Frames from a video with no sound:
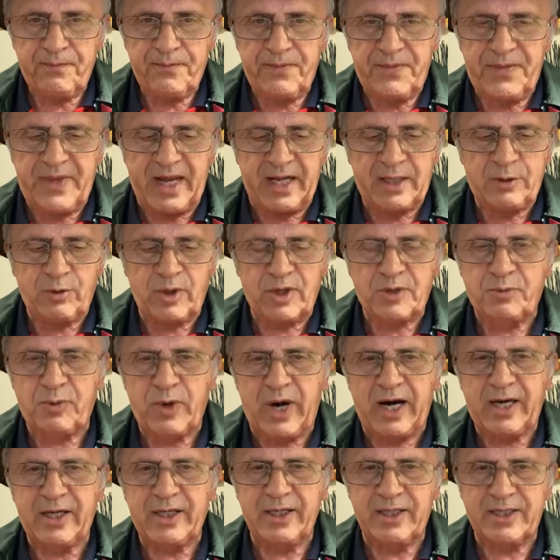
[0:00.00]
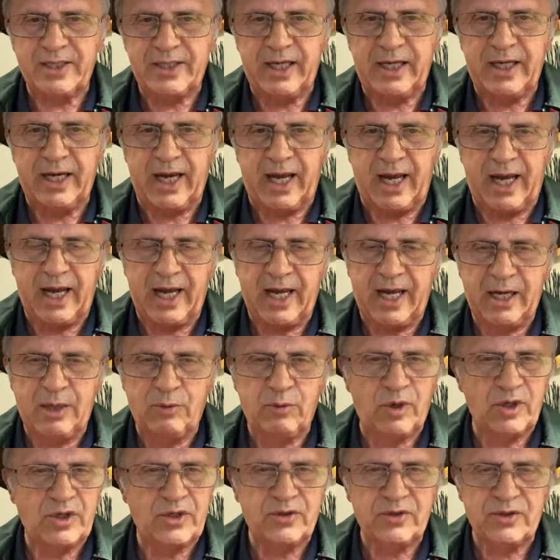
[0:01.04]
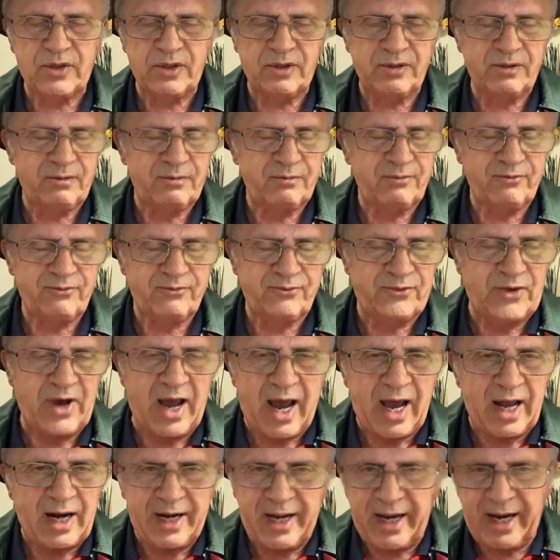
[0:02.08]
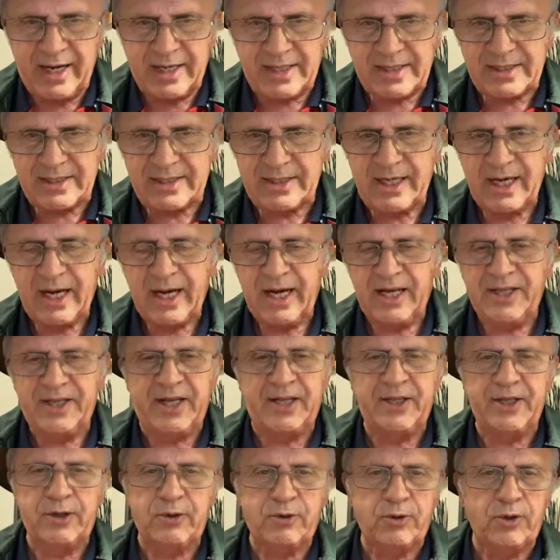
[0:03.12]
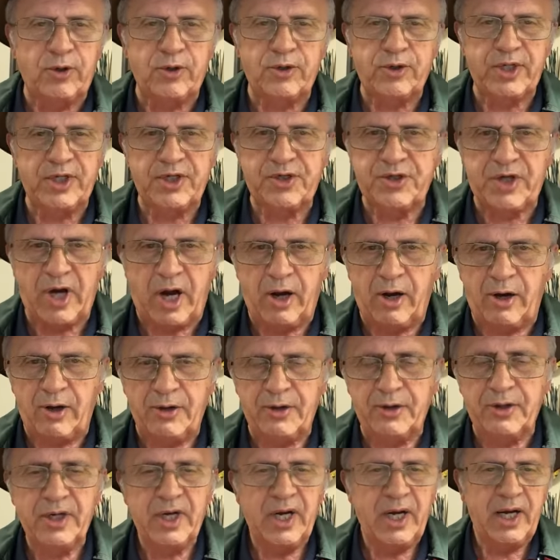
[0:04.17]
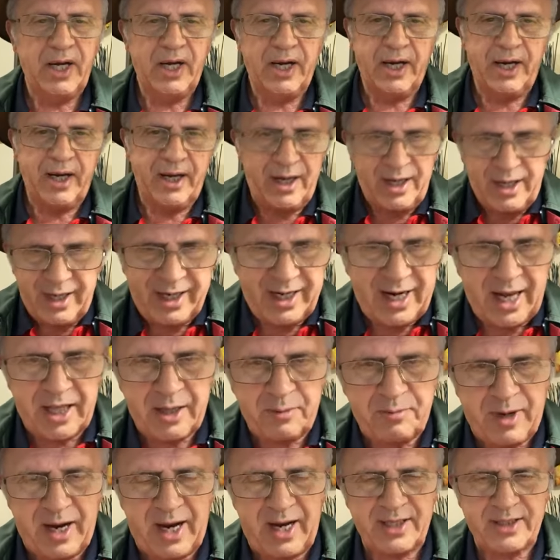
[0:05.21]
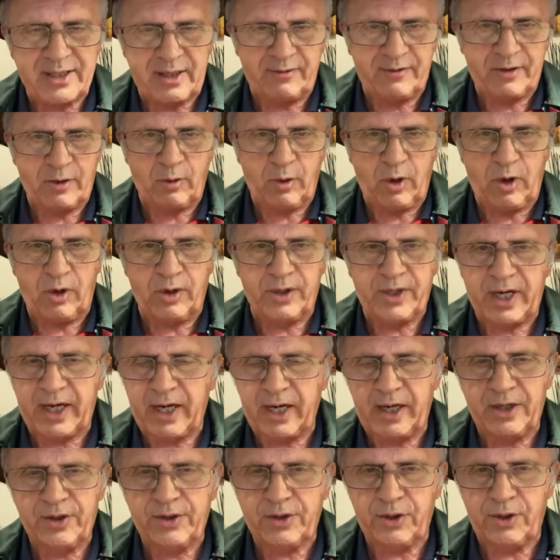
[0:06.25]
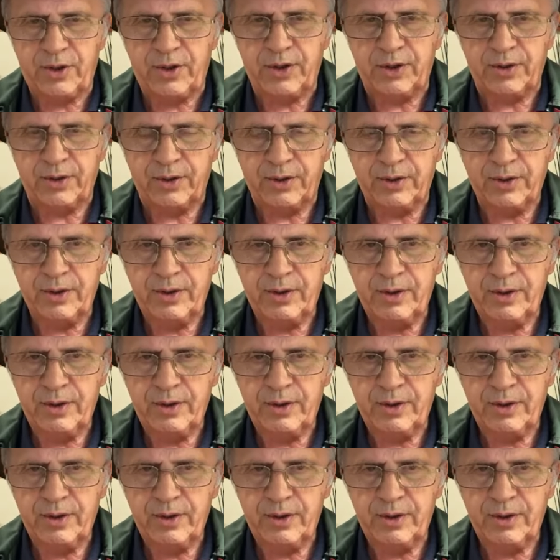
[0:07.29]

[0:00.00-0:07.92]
that was practiced here was far less than the cruelty shown in other parts of the world, I can assure you.